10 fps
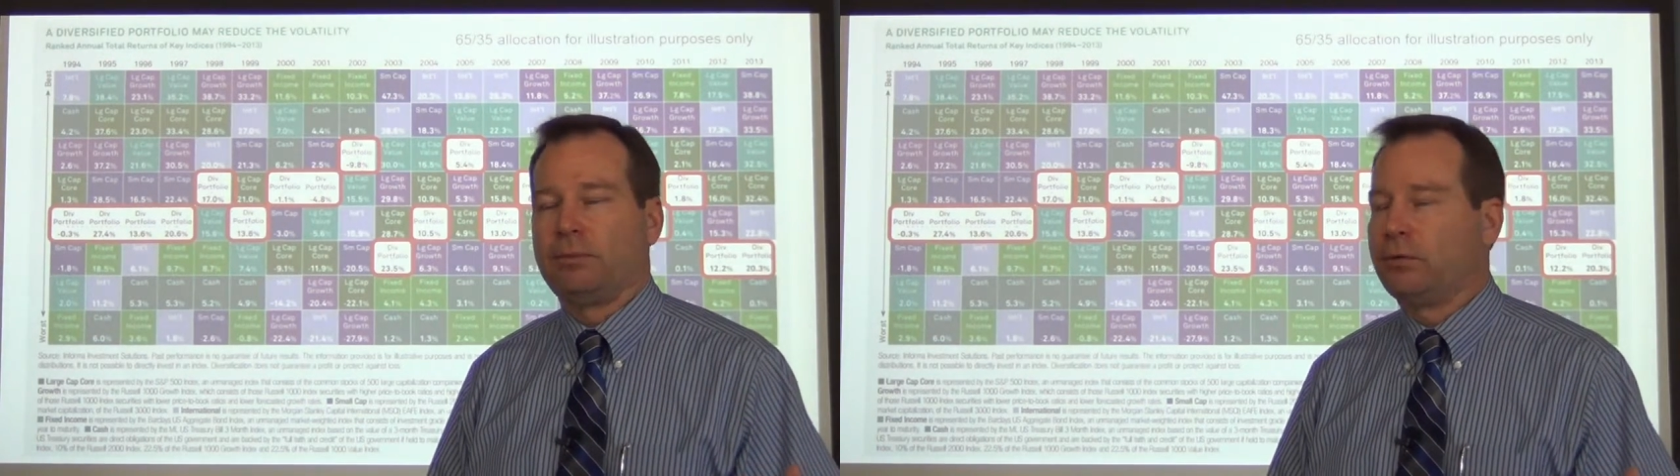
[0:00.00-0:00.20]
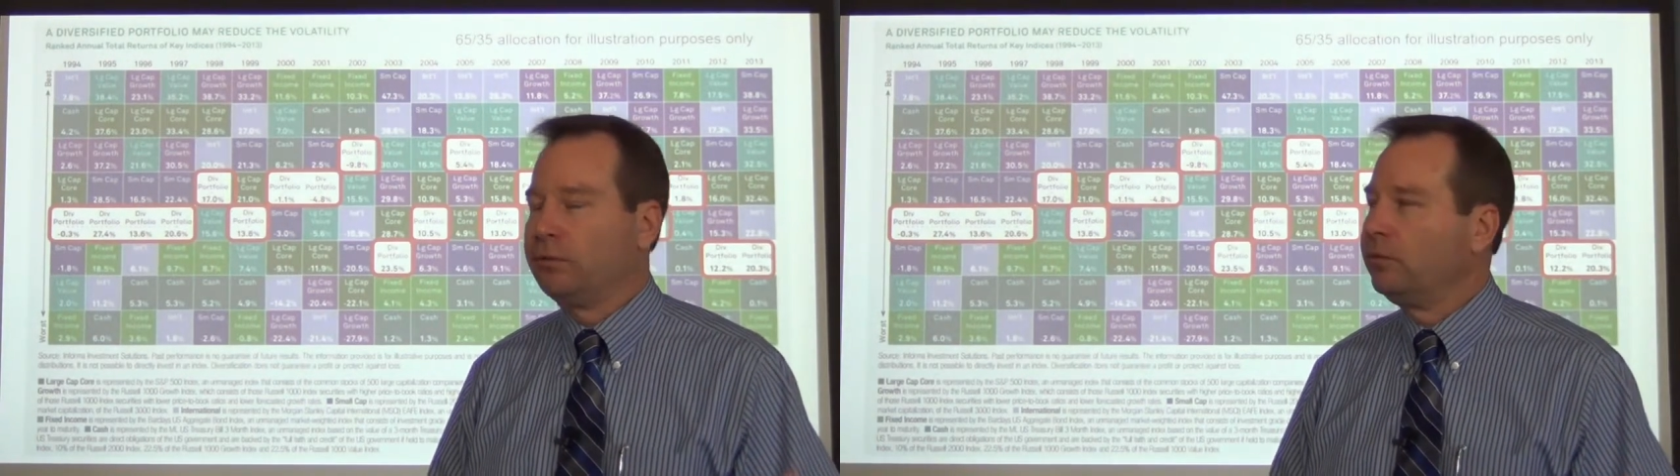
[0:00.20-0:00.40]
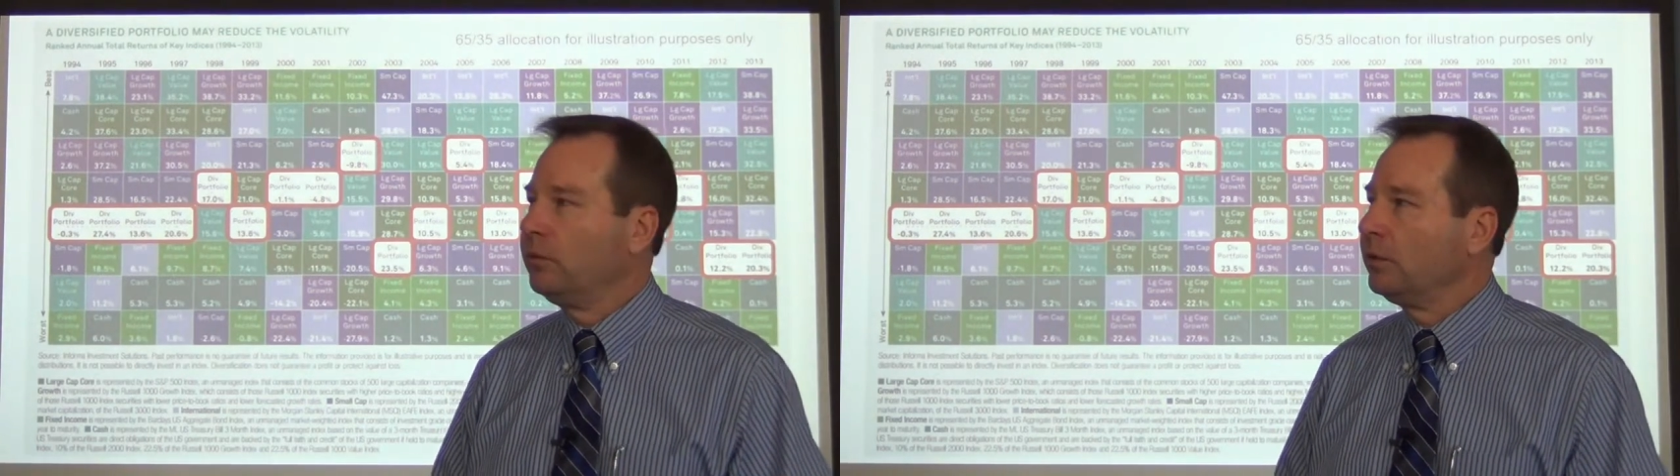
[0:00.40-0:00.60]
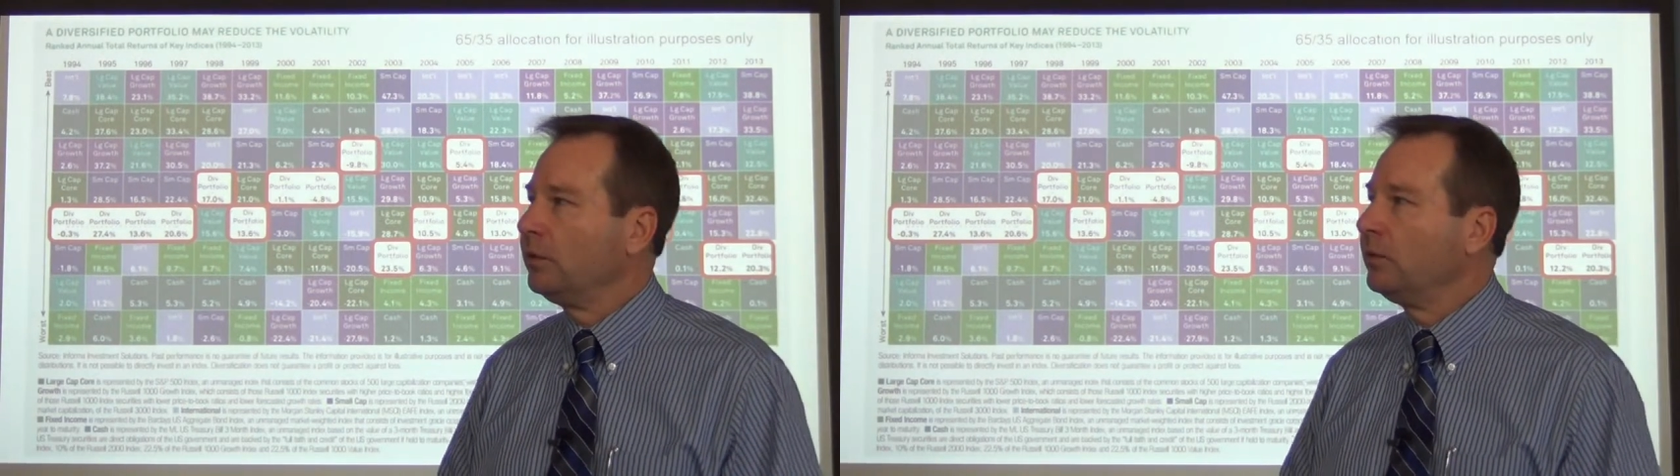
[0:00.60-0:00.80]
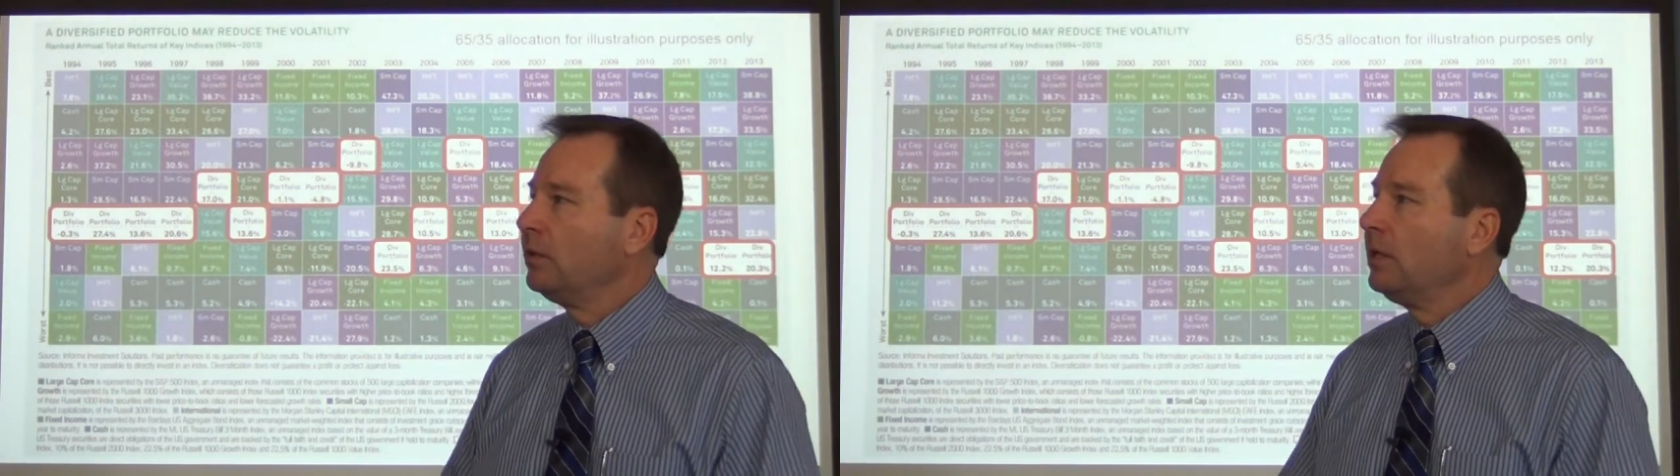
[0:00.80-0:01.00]

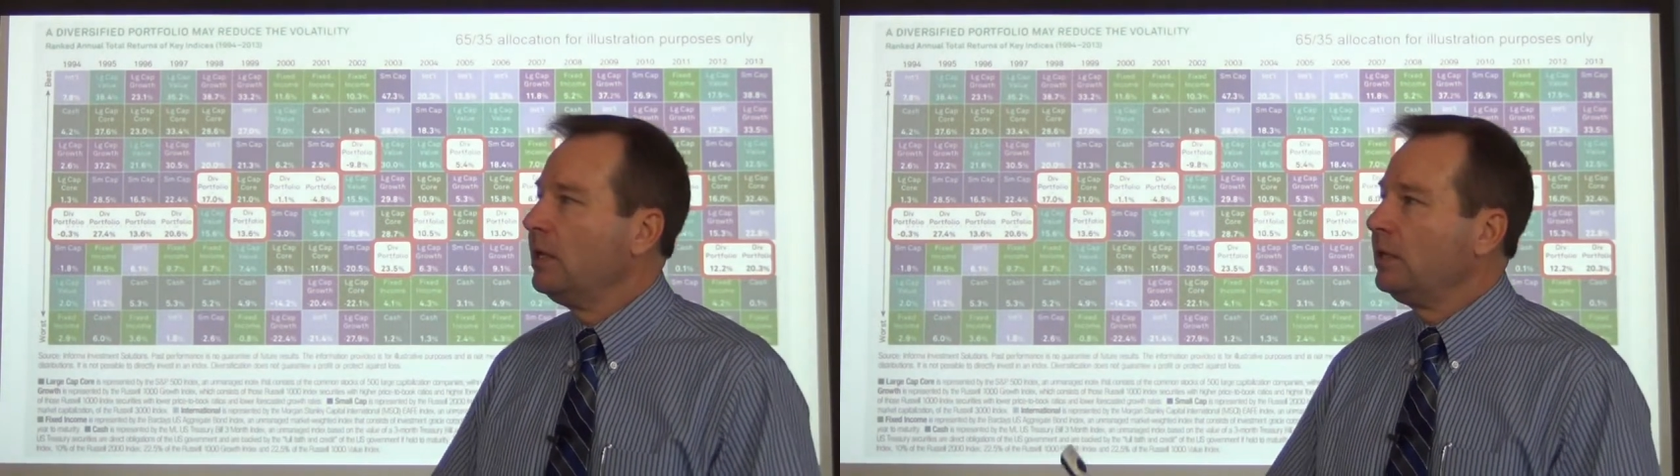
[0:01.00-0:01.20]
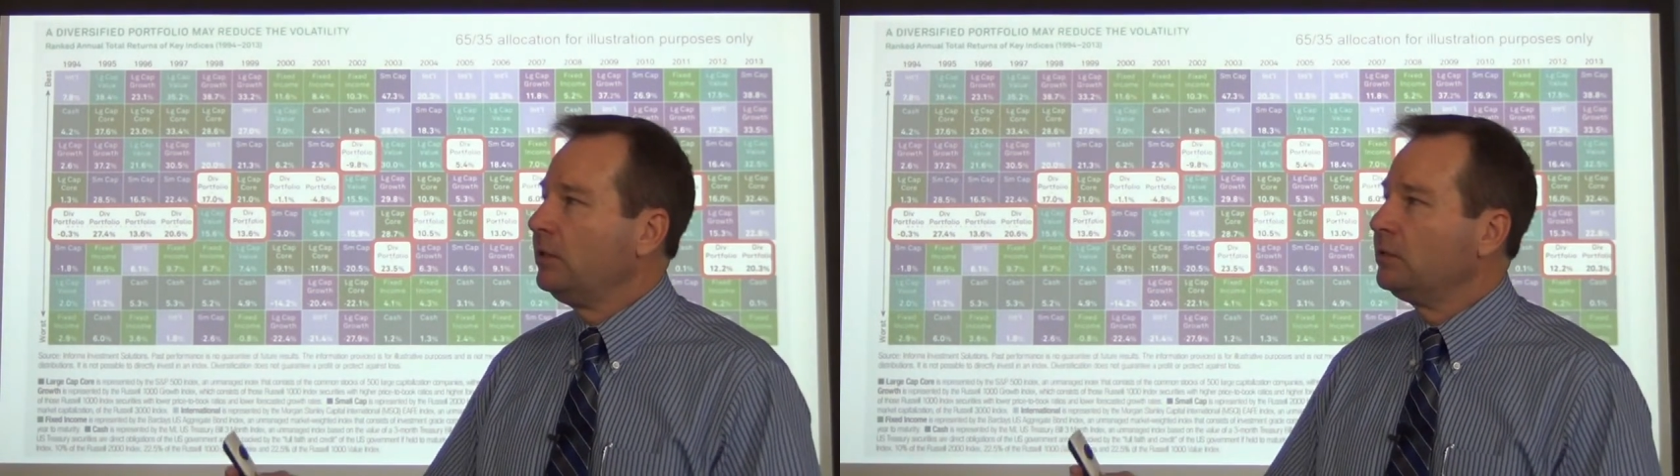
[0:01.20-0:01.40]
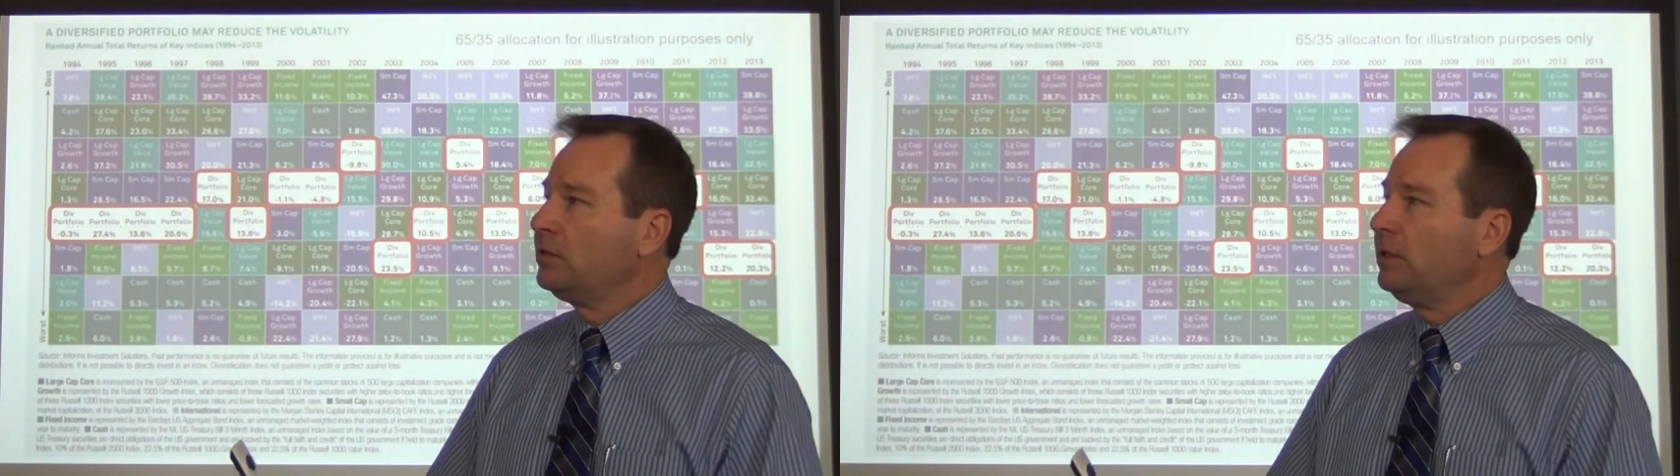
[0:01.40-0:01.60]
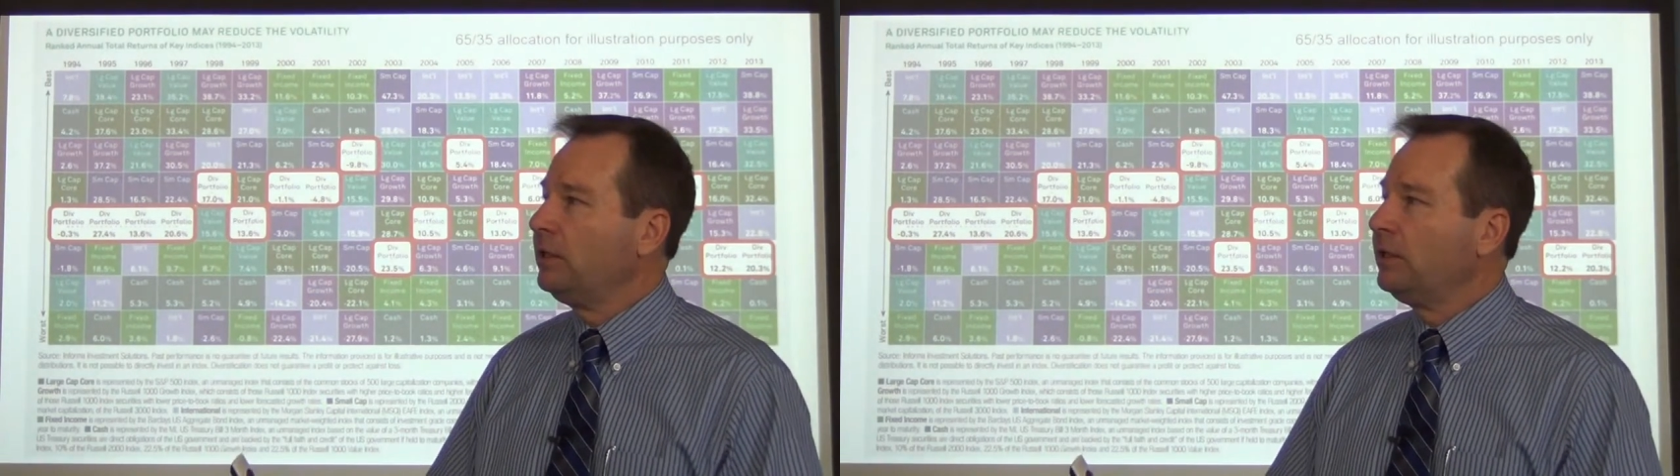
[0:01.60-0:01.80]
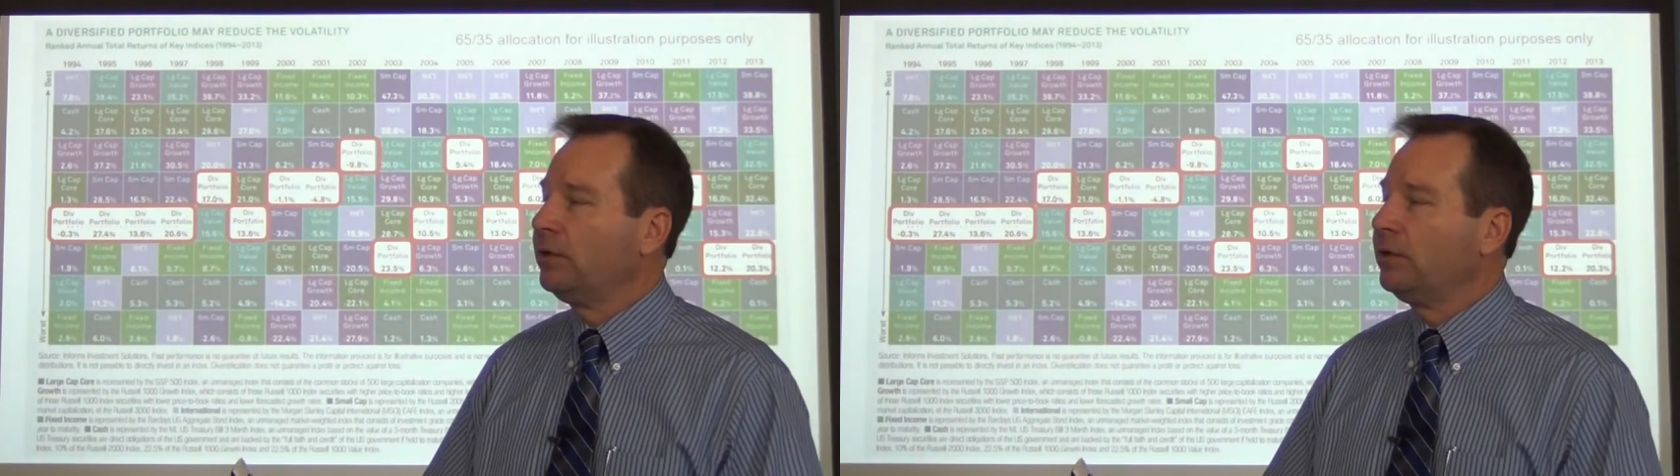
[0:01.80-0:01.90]
portfolio. And you'll see here,